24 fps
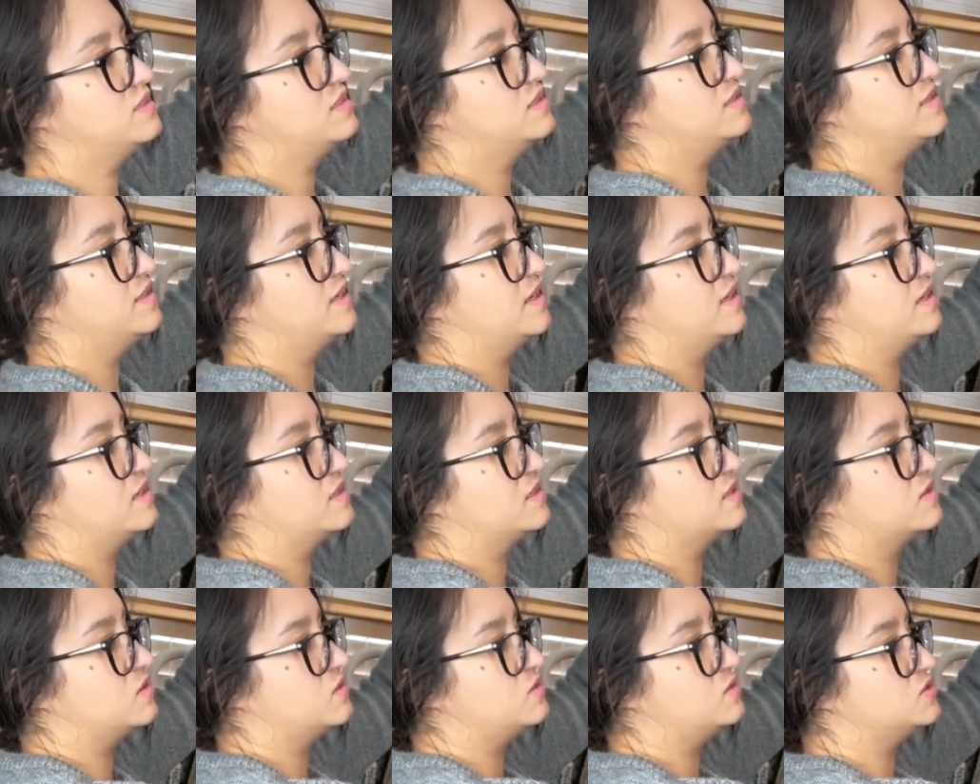Yeah, a
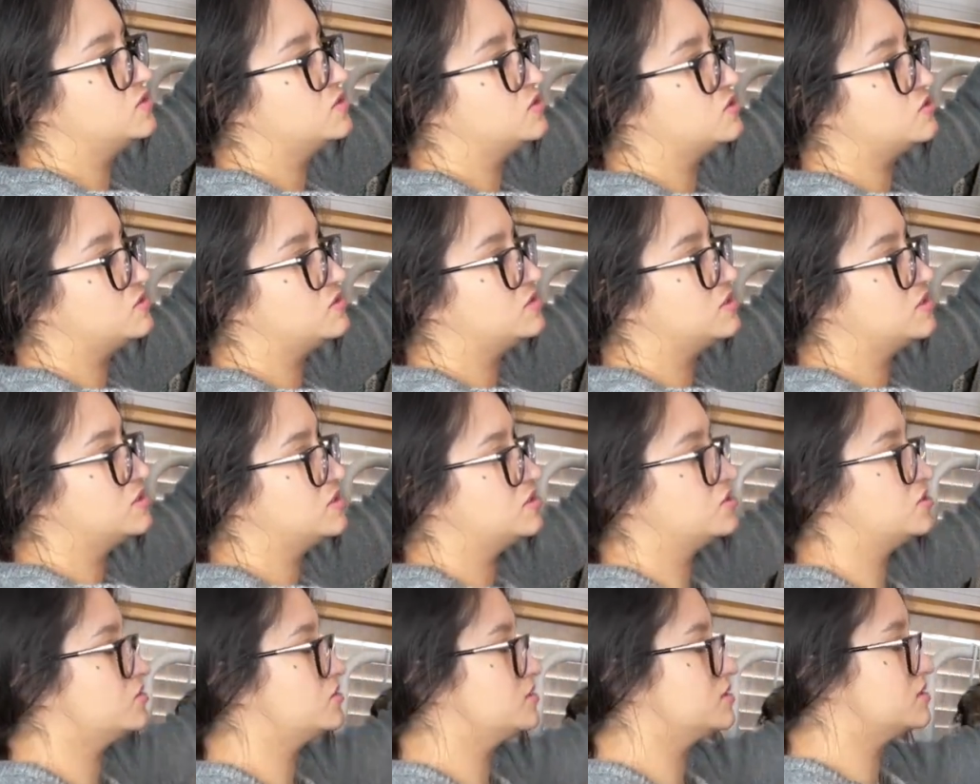cold shoulder
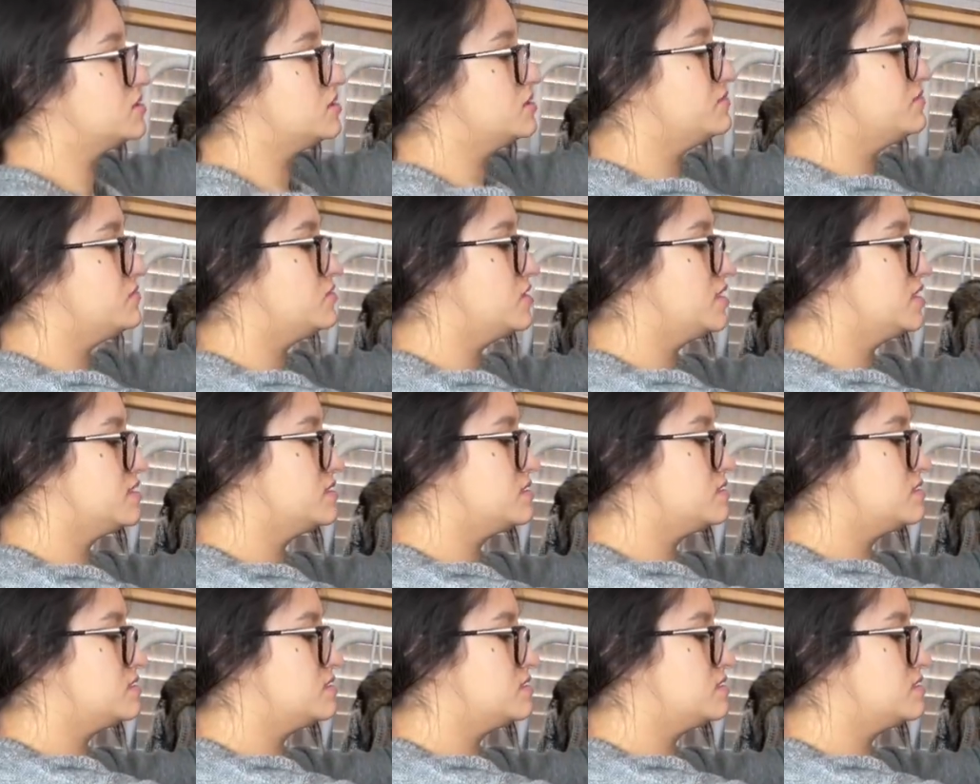short sleeve dress.